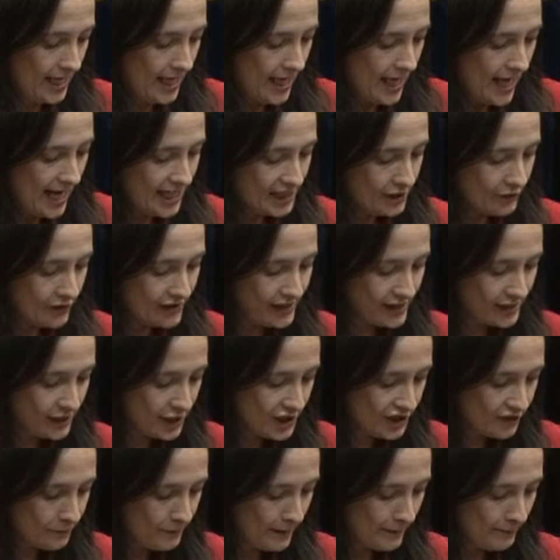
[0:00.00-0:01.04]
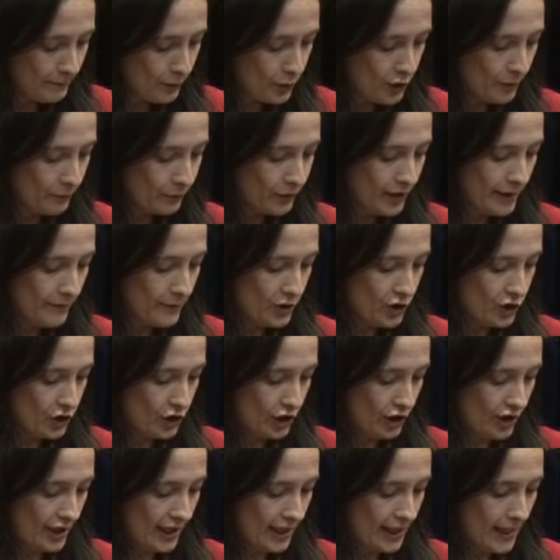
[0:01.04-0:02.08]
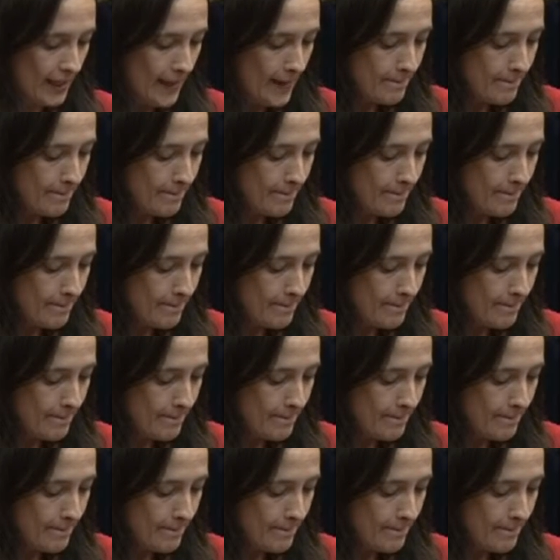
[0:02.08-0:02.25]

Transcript: As a result of being born prematurely,